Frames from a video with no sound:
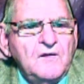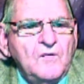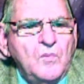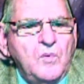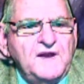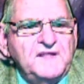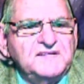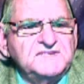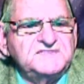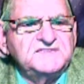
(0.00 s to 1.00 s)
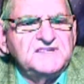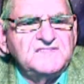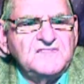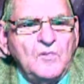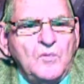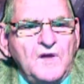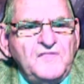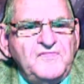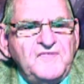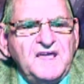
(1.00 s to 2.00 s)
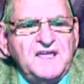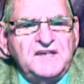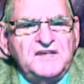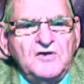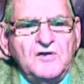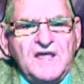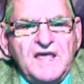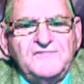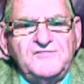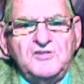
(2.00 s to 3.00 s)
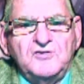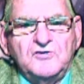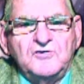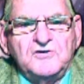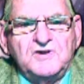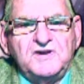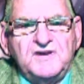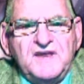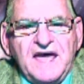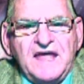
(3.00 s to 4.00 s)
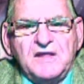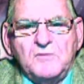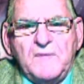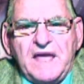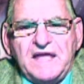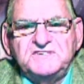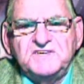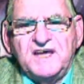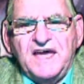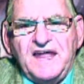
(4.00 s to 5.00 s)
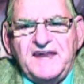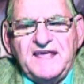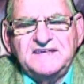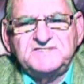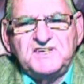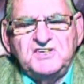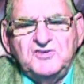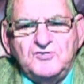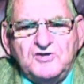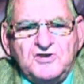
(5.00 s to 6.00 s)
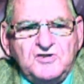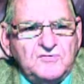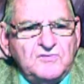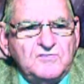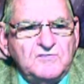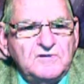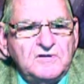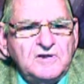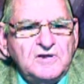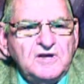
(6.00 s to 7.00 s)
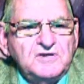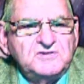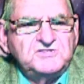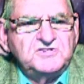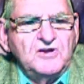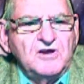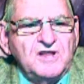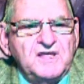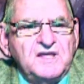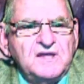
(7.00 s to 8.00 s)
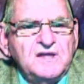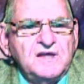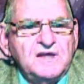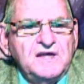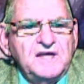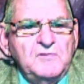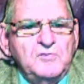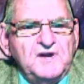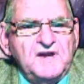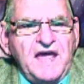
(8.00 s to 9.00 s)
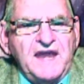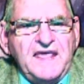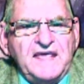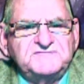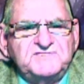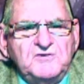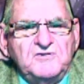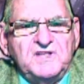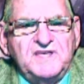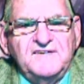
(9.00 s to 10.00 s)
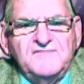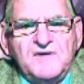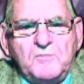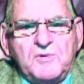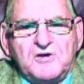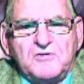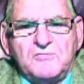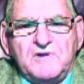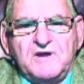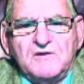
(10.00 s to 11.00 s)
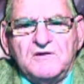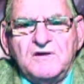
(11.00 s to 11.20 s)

What is the one thing in your life that you could not imagine God asking you to do? Surely, he would not ask you to give up a career